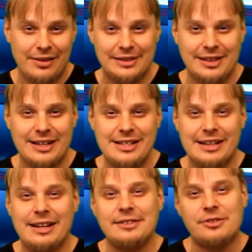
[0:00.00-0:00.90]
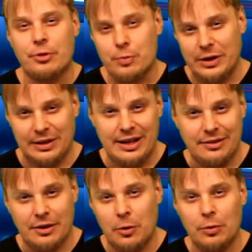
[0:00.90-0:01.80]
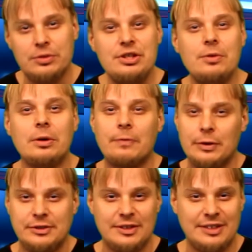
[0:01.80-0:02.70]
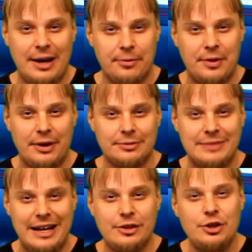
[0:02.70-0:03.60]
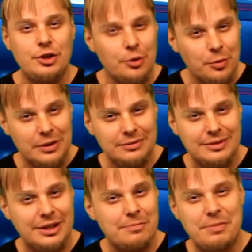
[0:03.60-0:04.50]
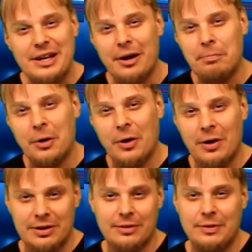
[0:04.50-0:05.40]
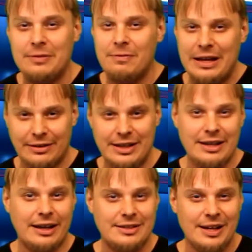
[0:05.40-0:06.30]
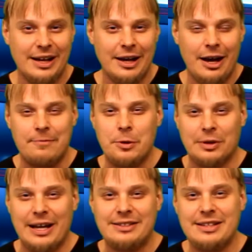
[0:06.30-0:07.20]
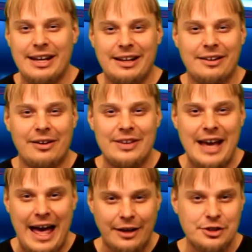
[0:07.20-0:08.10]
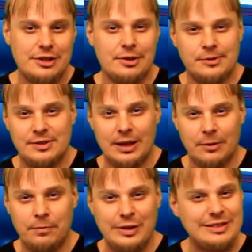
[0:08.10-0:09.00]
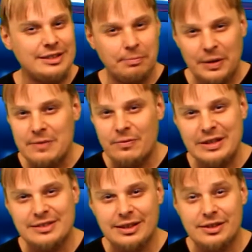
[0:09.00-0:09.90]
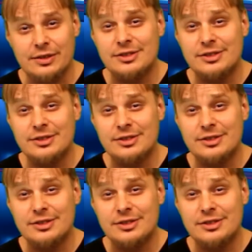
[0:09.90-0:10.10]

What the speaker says: This idea is thrilling. The whole universe is out there, and you can be a part of unveiling it. If you would like to get in on the action yourself, simply visit